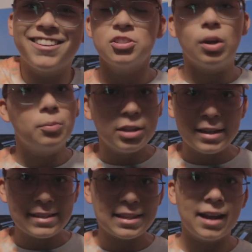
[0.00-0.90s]
So I'm
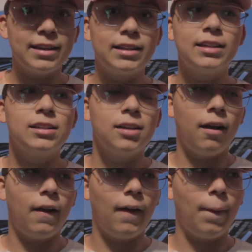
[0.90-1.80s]
really excited,
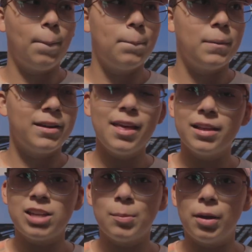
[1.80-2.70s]
but yeah,
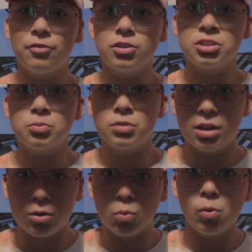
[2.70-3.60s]
that's how my first
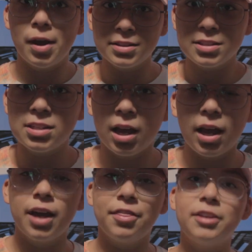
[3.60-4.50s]
week went.
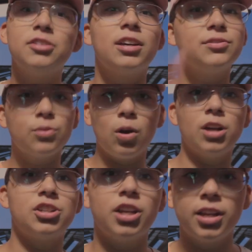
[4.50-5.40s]
Thank you guys for
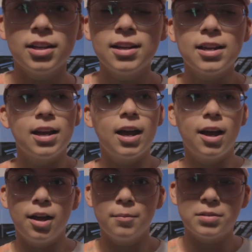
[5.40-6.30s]
watching.
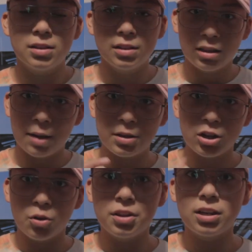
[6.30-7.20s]
Let me
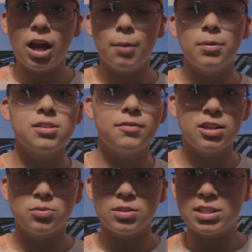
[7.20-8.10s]
know in the comments if you
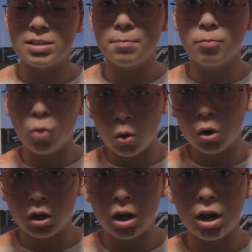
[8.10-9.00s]
guys want to see
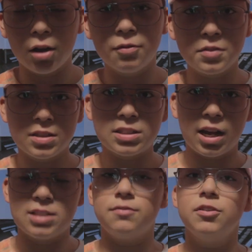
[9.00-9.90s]
more of these
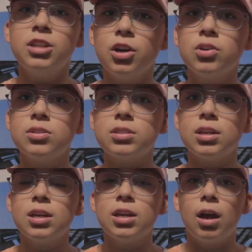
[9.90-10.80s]
kinds of videos.
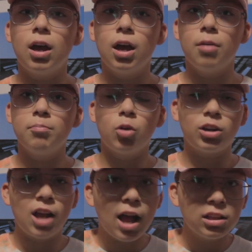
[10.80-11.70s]

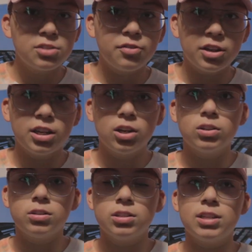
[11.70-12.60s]
More college
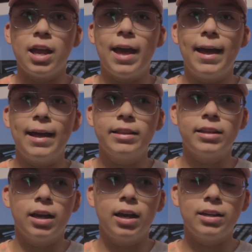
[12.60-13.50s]
videos,
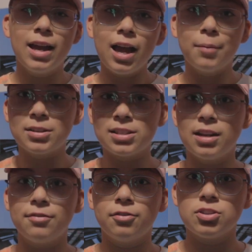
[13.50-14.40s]
and yeah, I'm
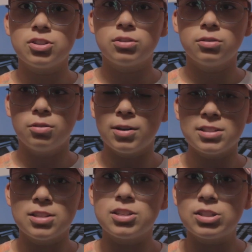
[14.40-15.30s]
excited for the
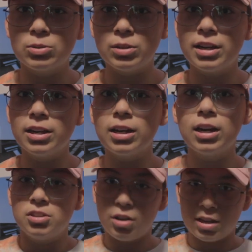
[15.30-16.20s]
rest of the school year.
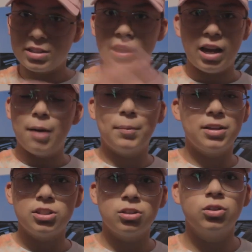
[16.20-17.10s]
You guys can
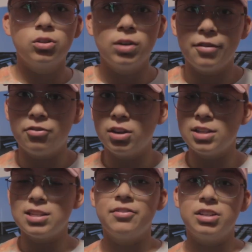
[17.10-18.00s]
comment too if you
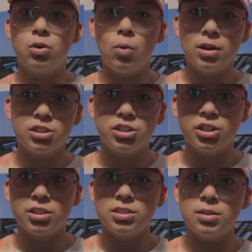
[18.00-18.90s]
guys have any
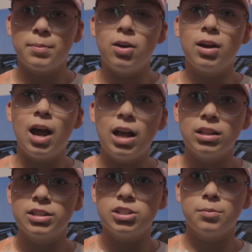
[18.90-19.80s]
questions about
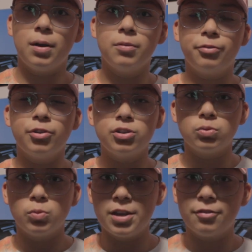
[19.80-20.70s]
college, about
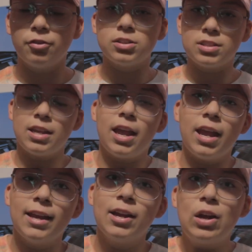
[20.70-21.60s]
first week, first
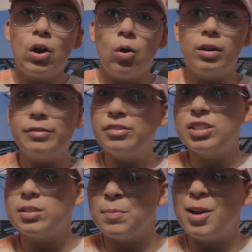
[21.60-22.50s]
day, or even
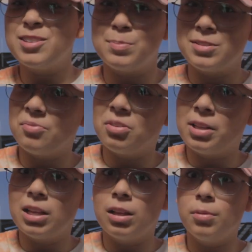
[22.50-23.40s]
just about
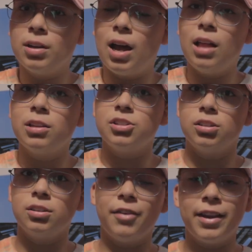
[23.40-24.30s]
specifically Columbia College,
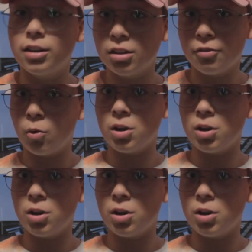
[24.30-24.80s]
and if I get enough